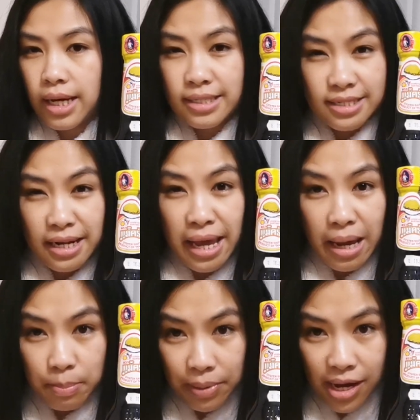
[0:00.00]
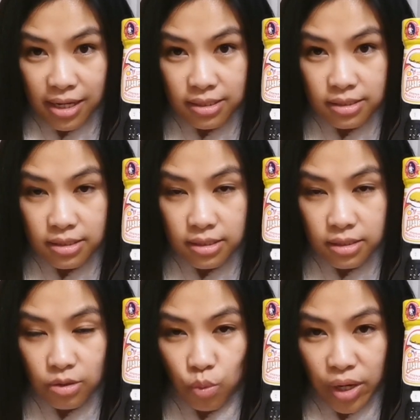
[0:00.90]
It's an eggplant
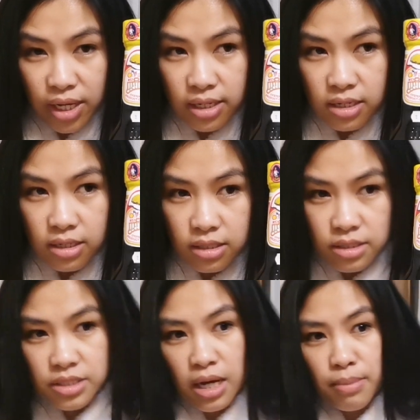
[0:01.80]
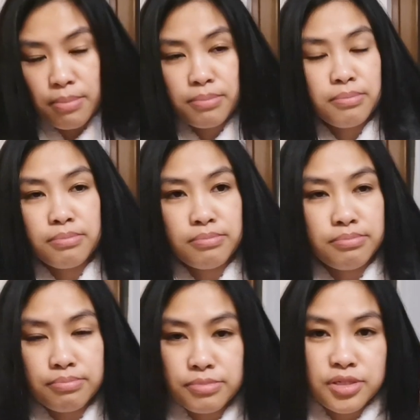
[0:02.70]
with some
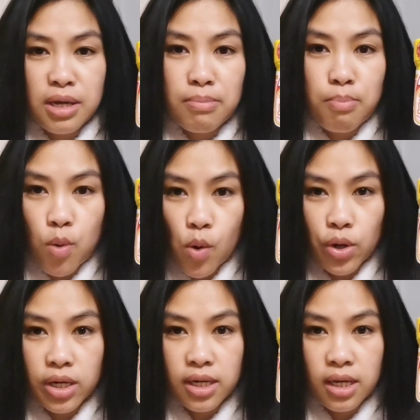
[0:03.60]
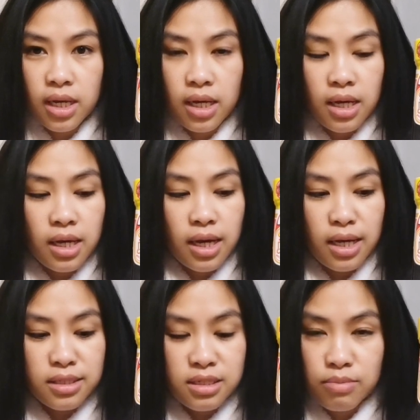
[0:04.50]
some pork
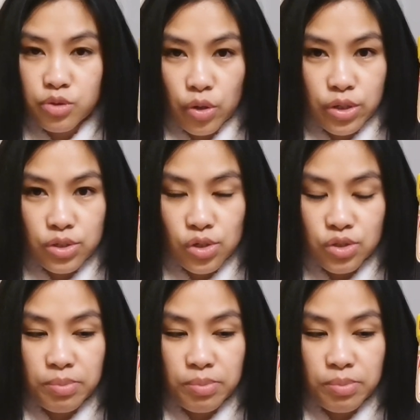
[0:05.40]
and some soy sauce.